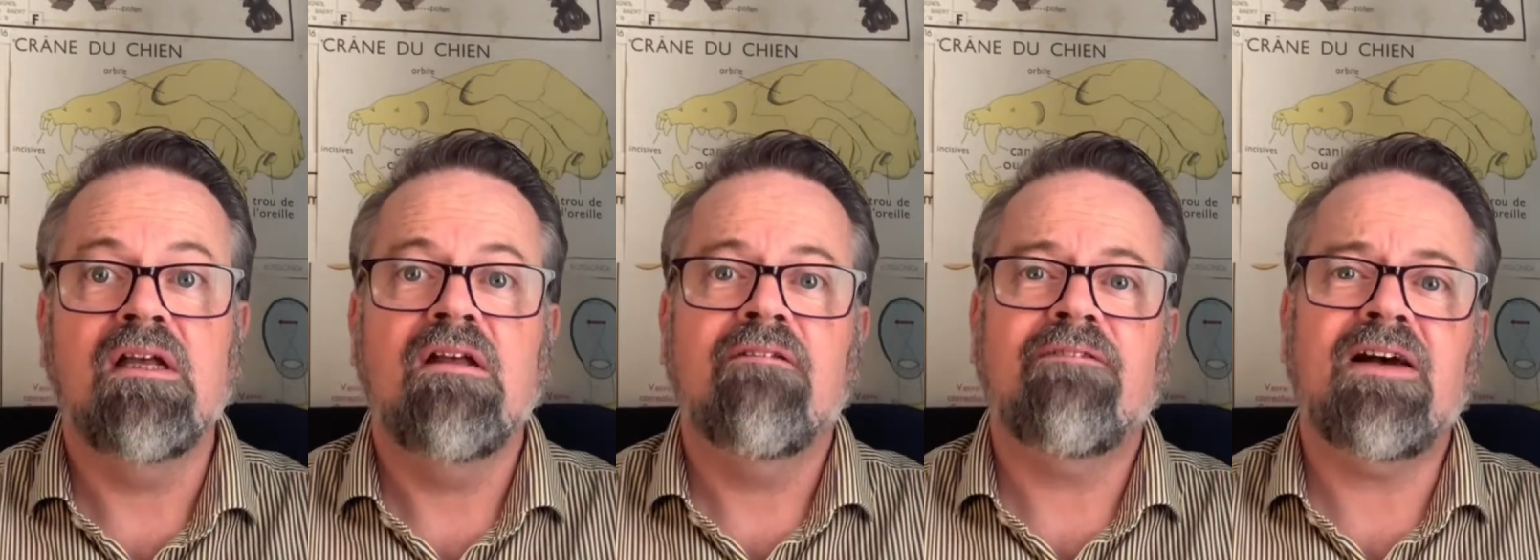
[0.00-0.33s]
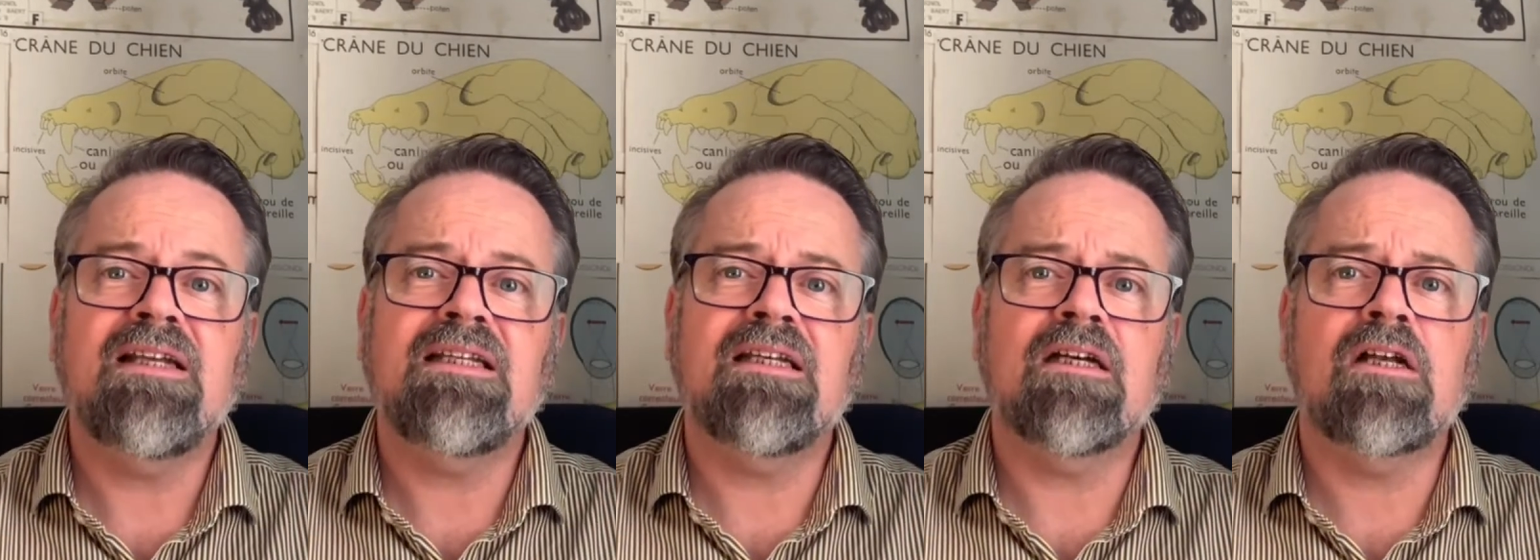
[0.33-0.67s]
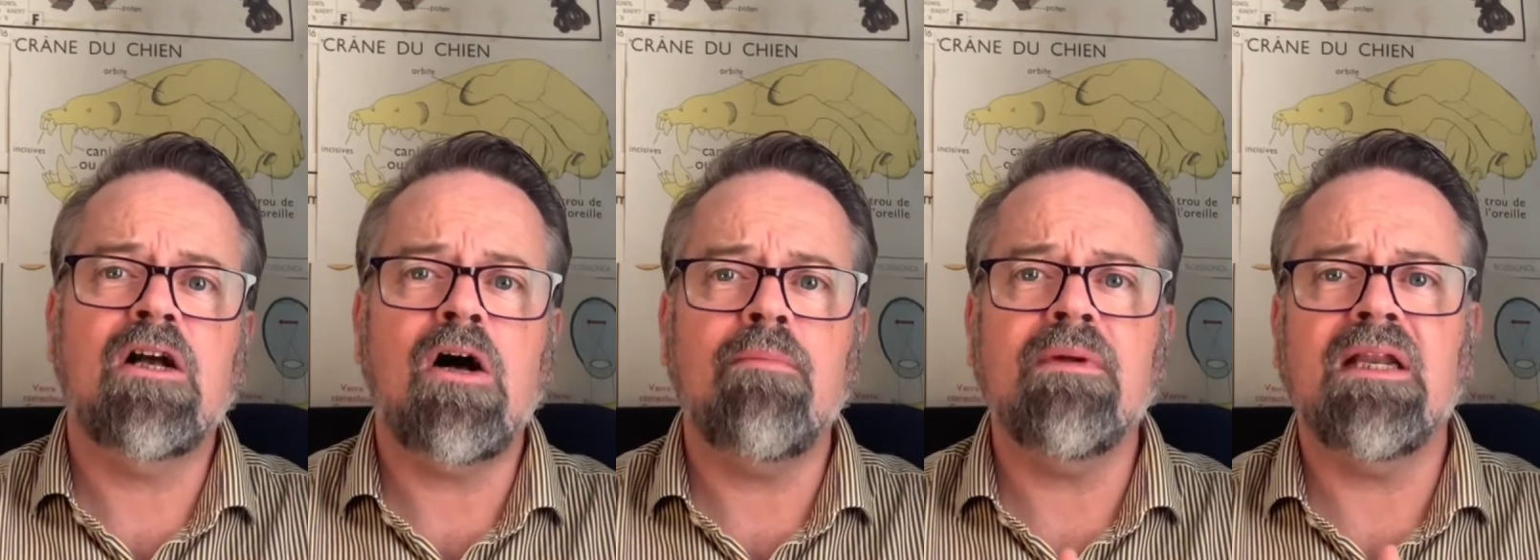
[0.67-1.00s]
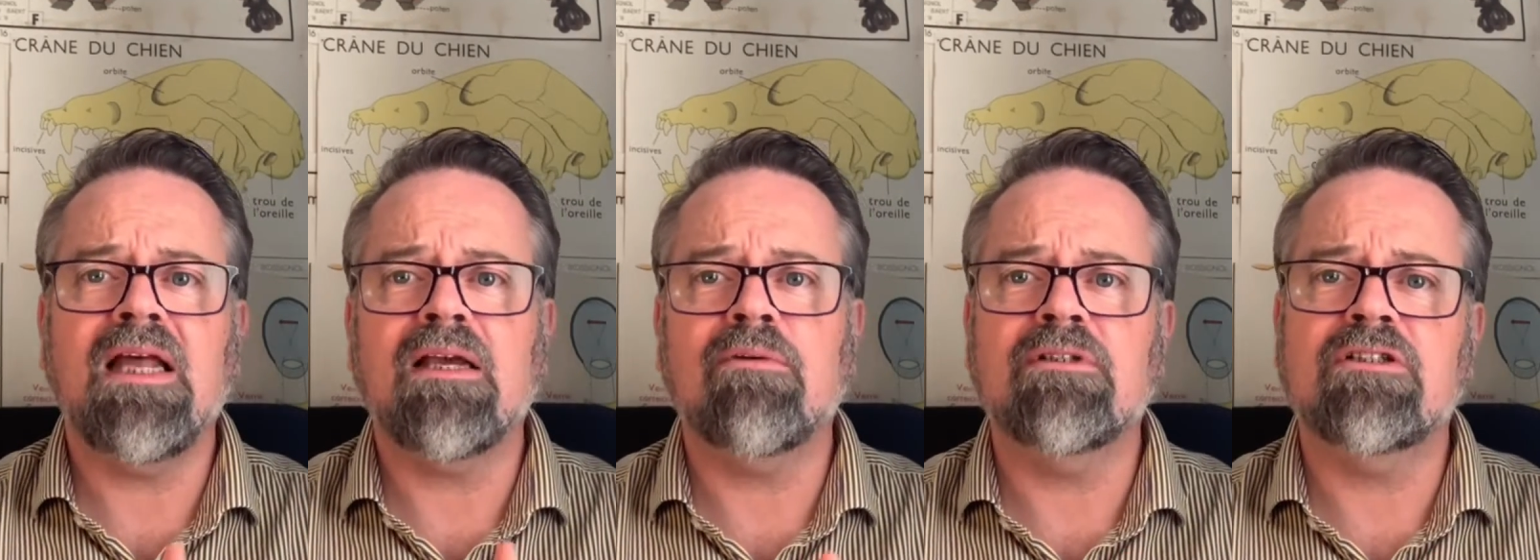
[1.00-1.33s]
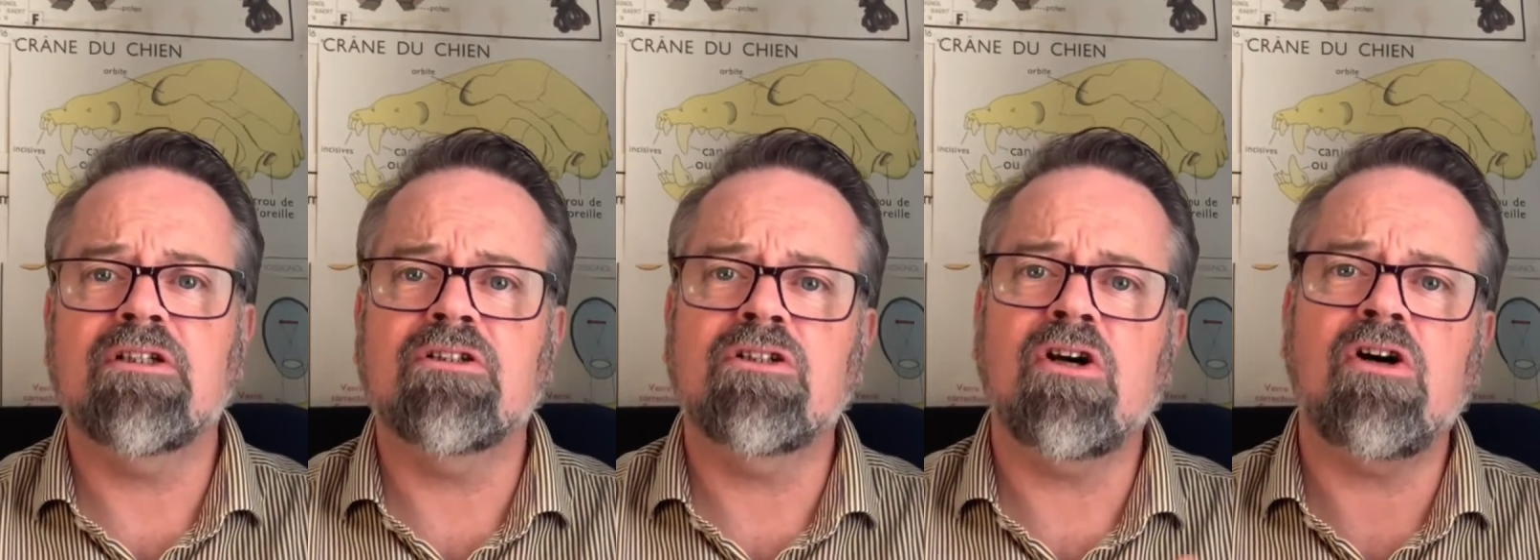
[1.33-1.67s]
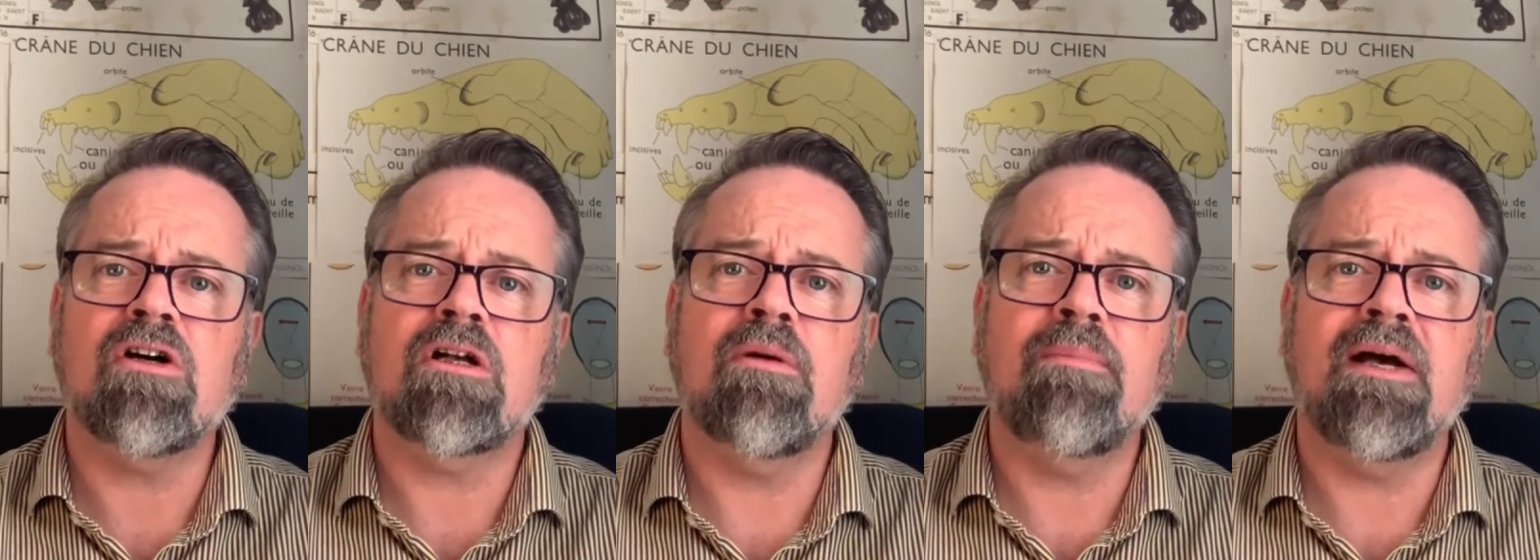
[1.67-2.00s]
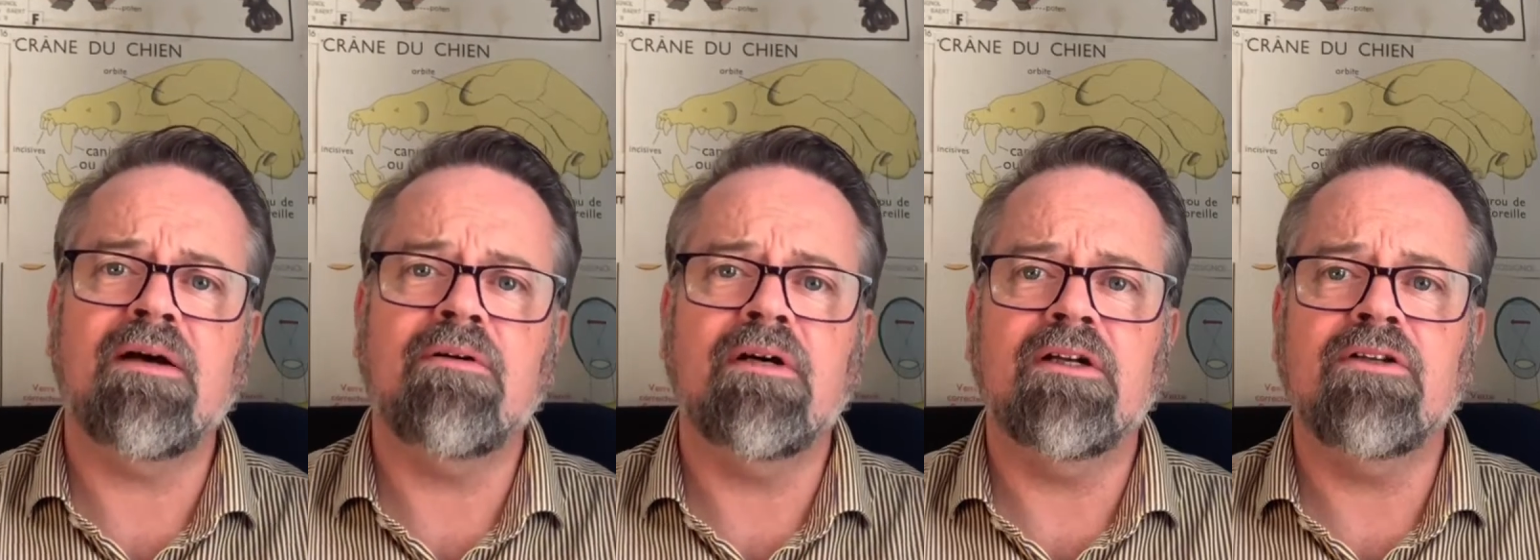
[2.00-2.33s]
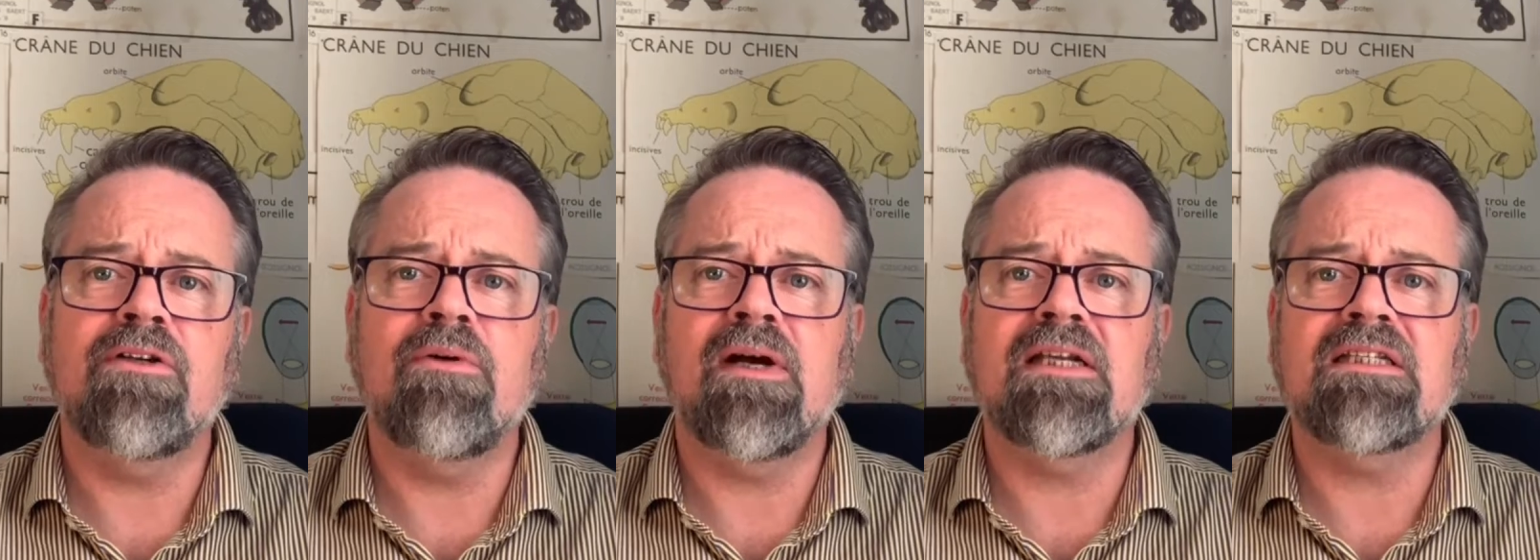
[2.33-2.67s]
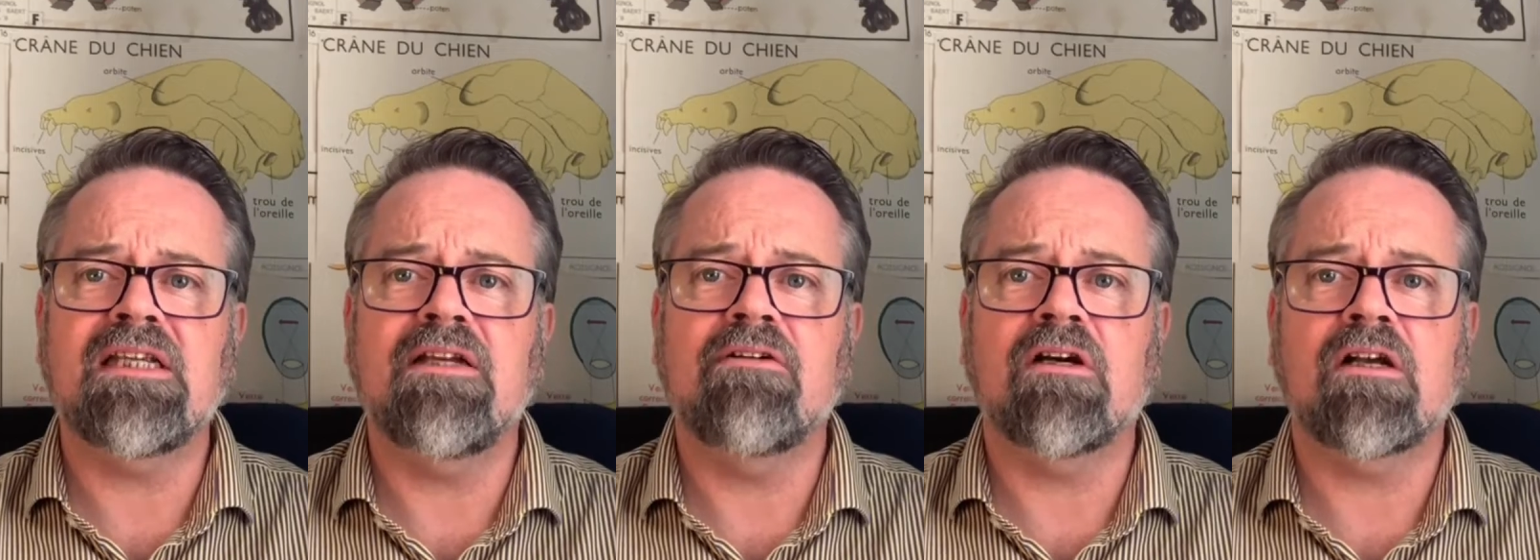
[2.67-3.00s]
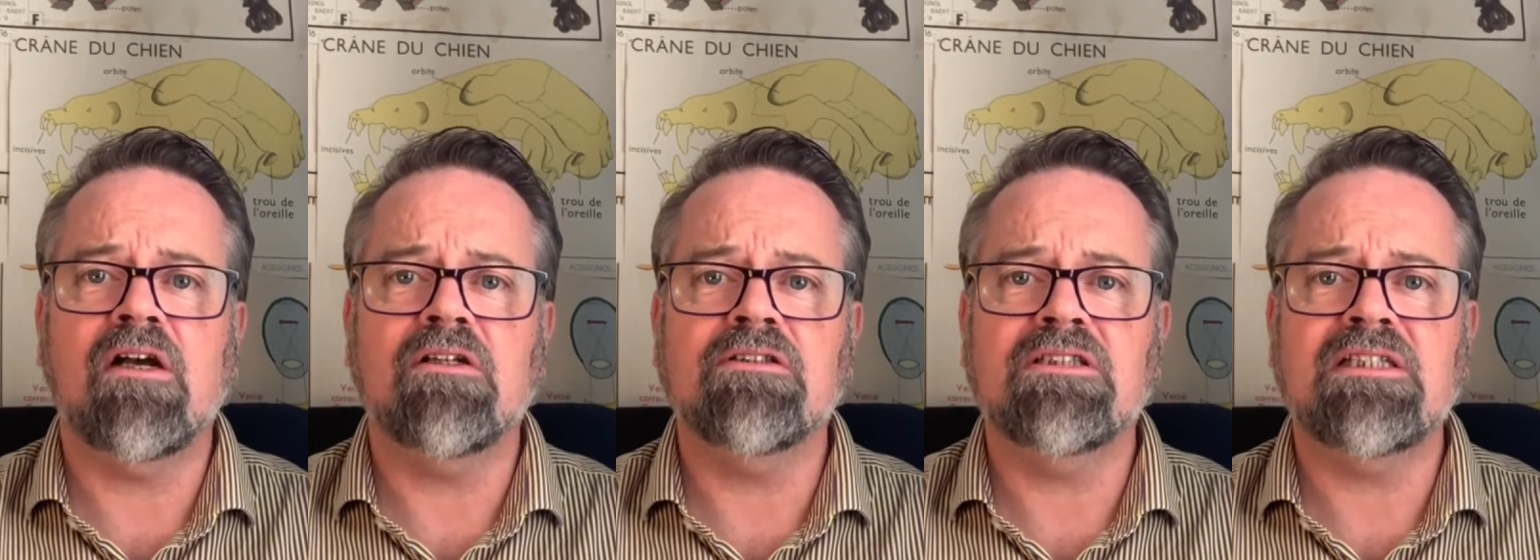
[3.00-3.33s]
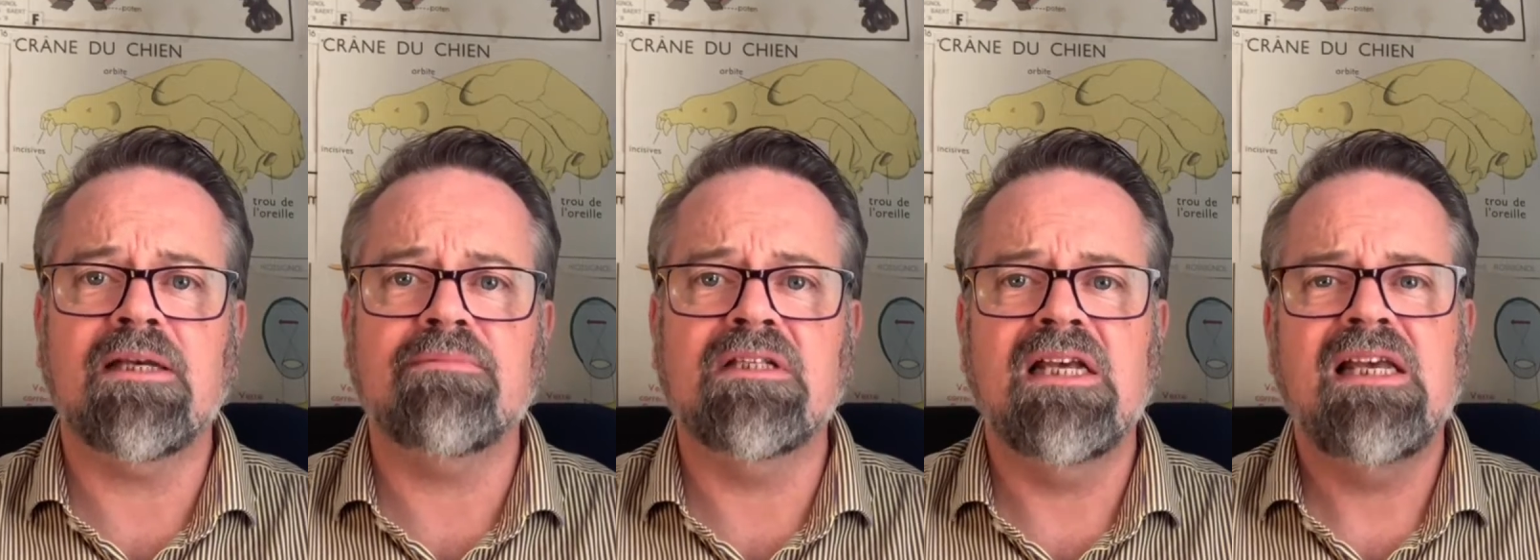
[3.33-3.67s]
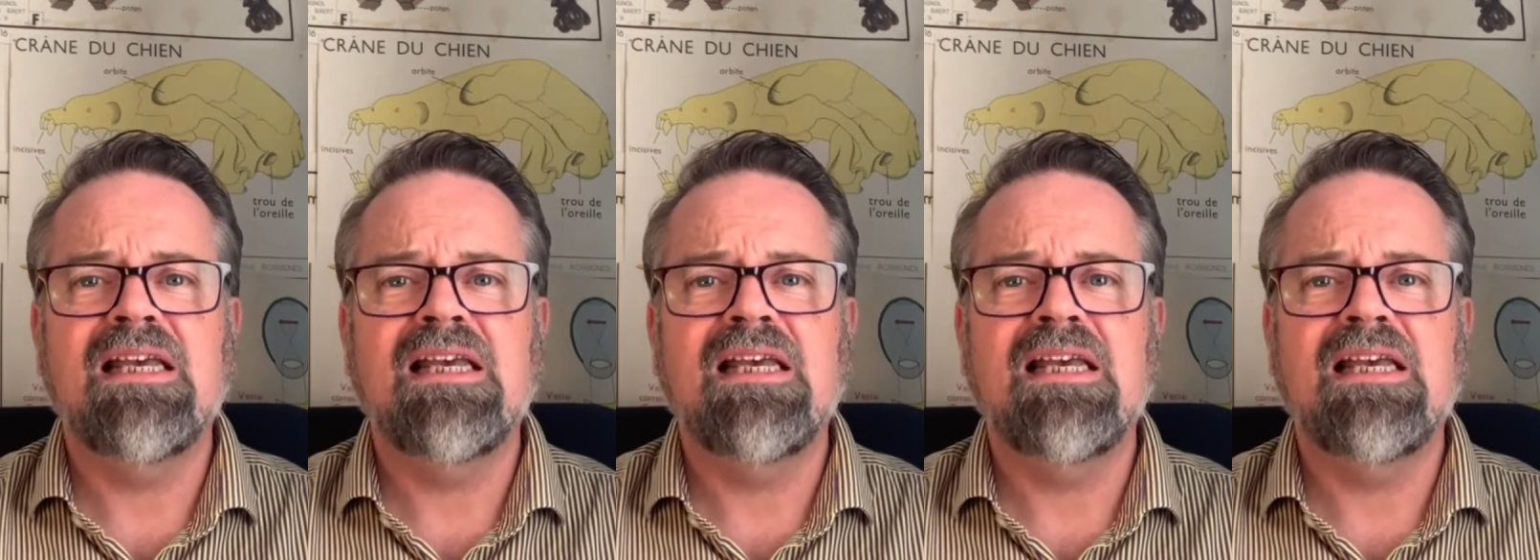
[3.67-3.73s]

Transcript: Finding a common language to talk about a new idea or concept